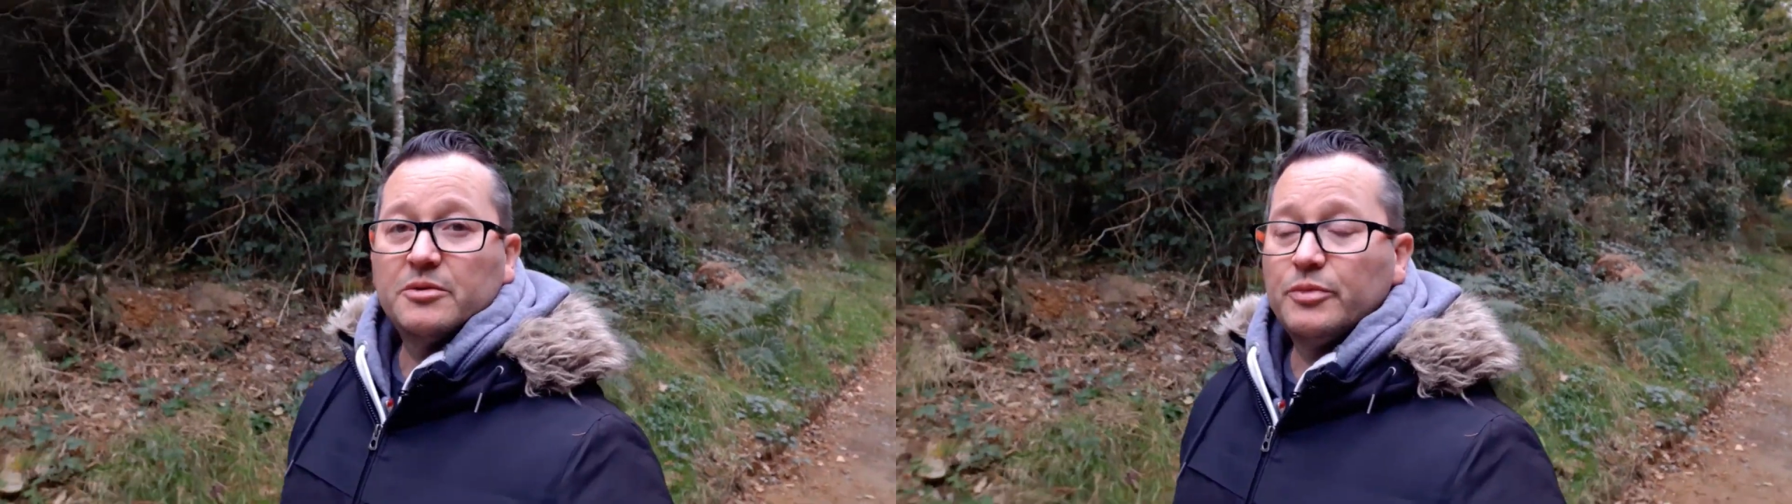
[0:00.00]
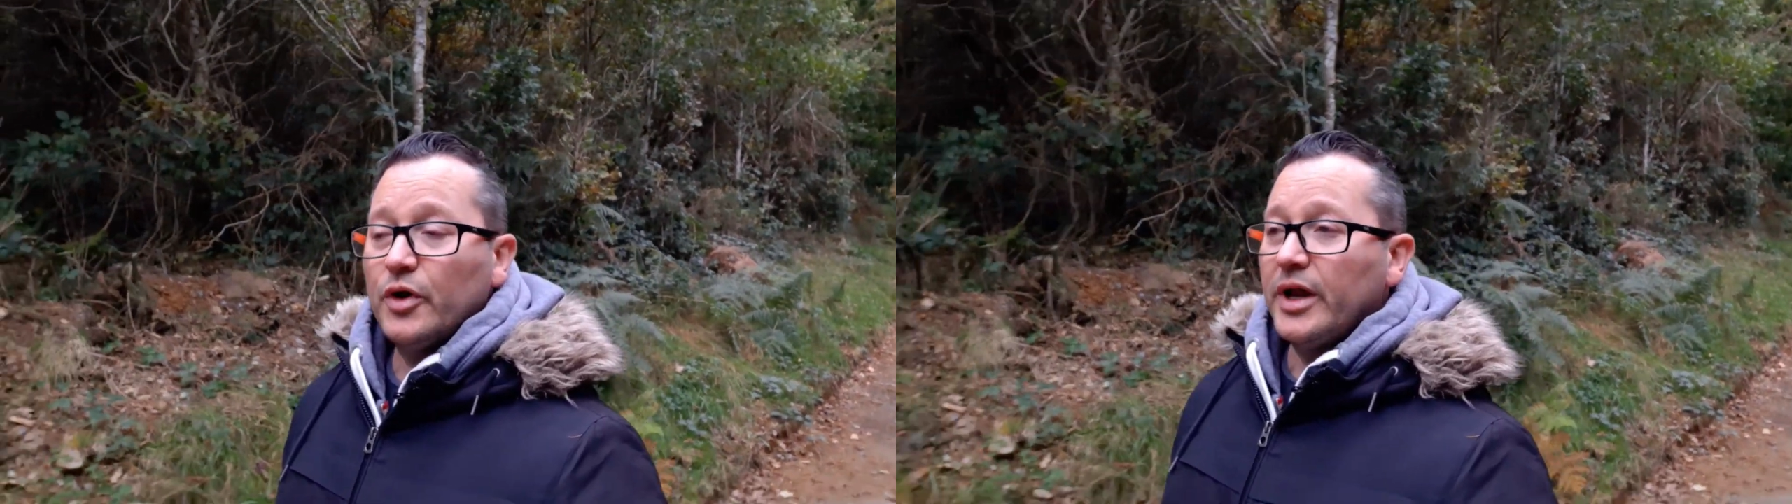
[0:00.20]

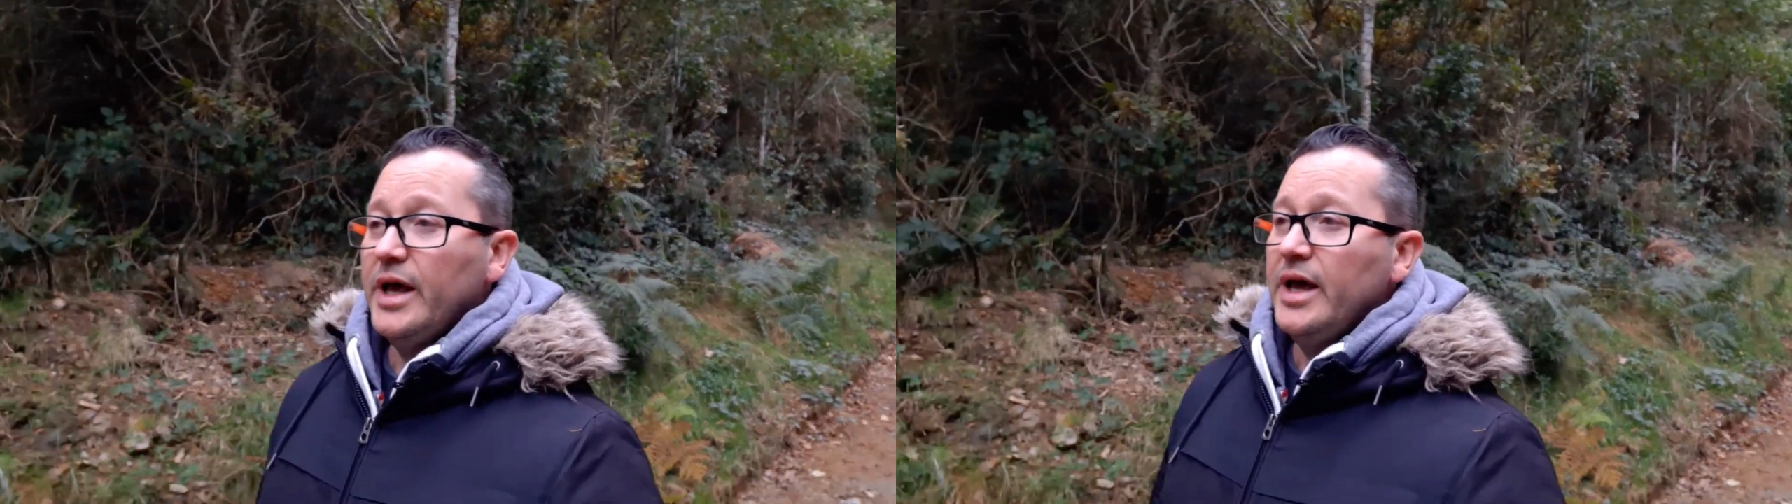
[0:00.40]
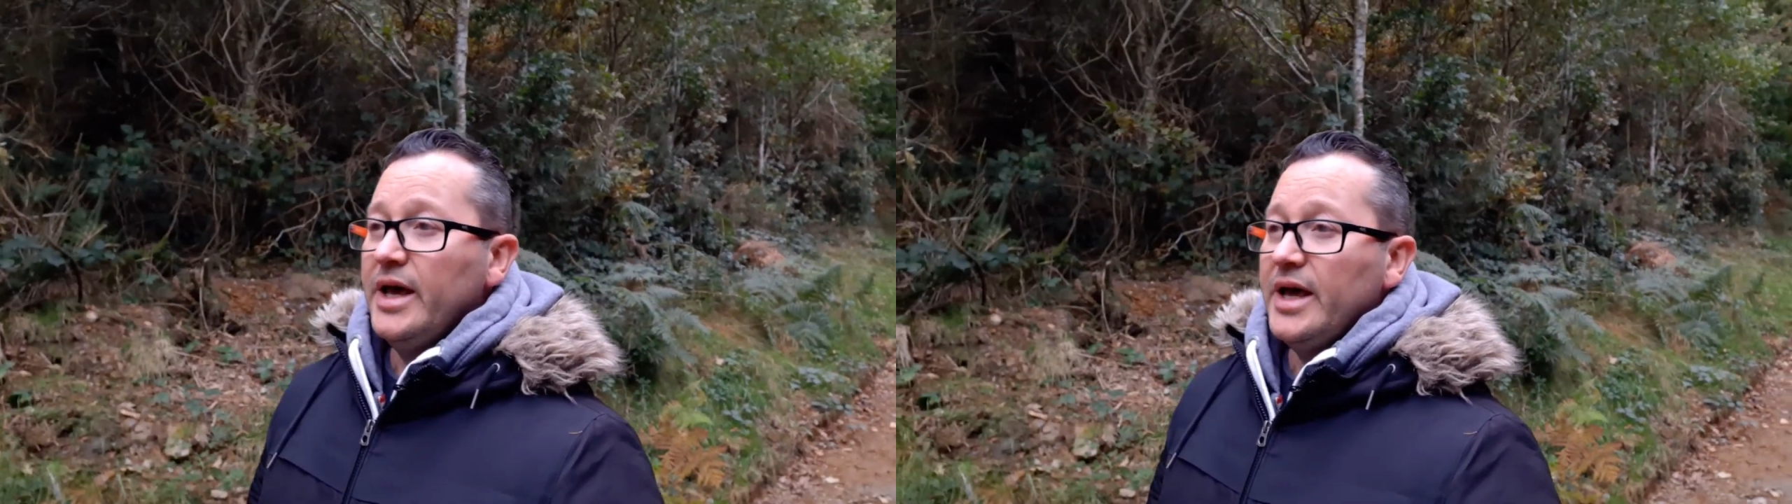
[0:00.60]
but
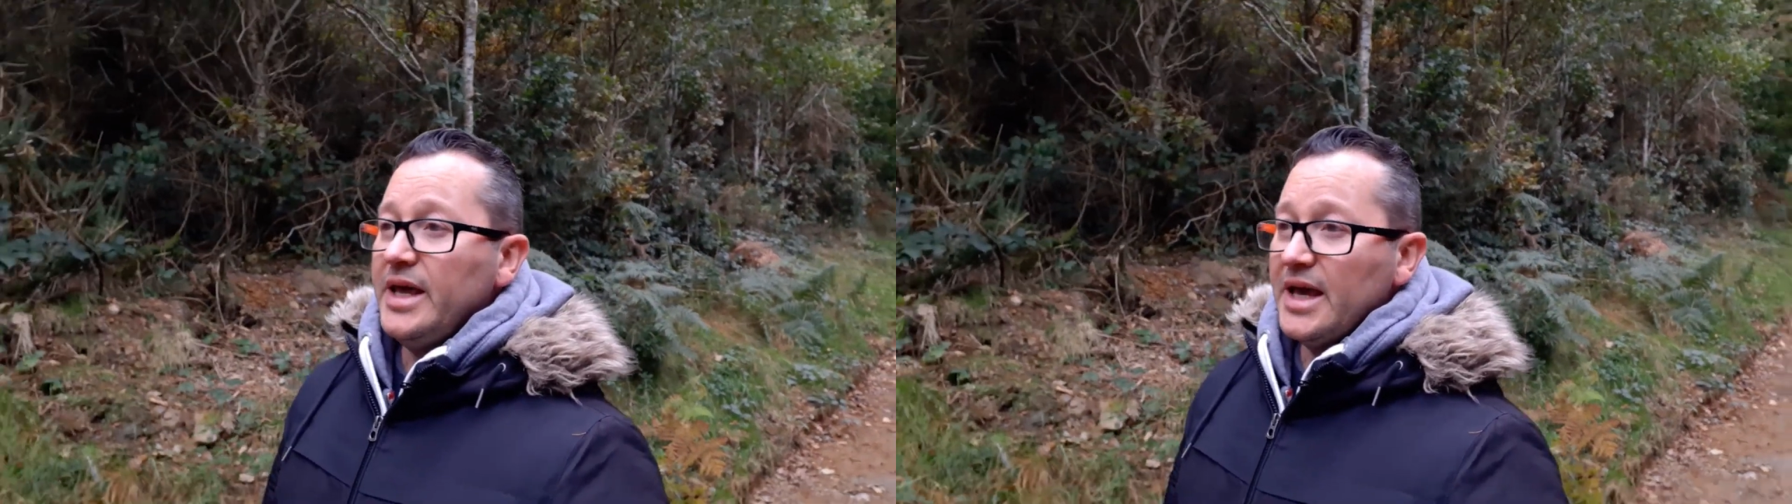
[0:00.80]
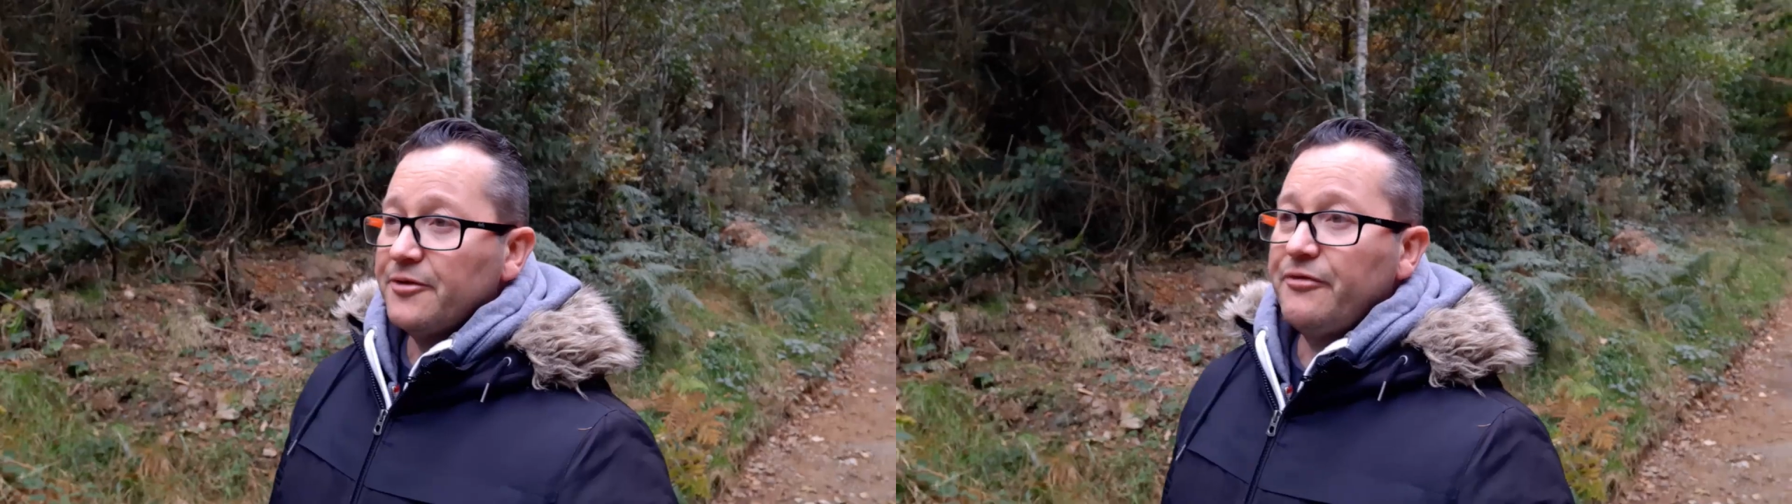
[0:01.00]
he had